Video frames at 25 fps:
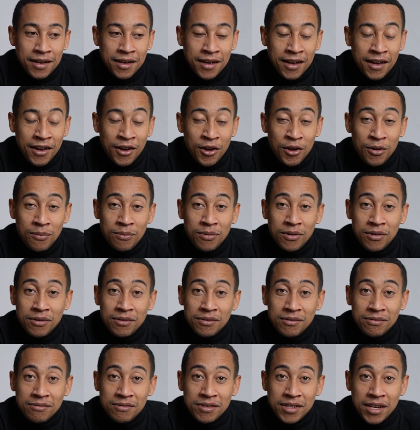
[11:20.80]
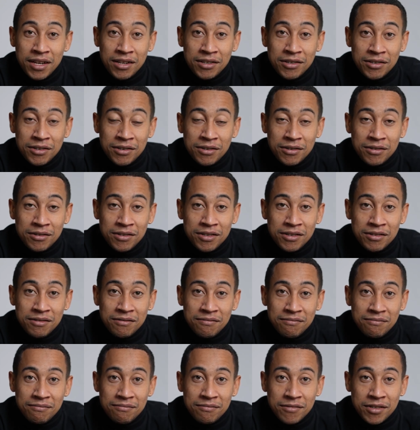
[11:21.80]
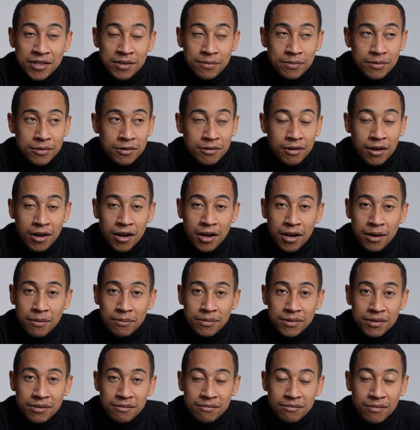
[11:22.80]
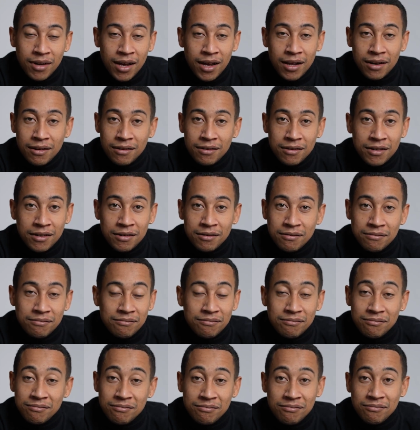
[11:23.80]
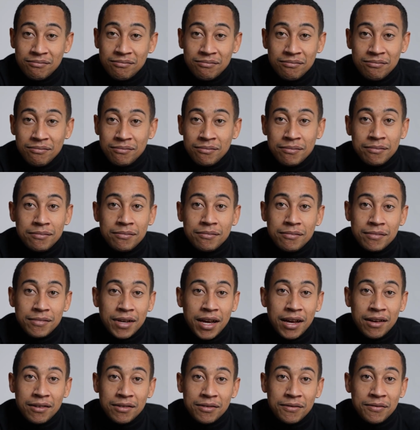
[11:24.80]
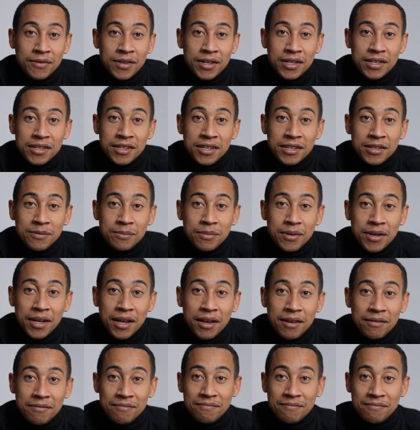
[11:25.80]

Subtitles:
I hope you stay tuned and subscribe, and I don't know how to finish this, but yeah.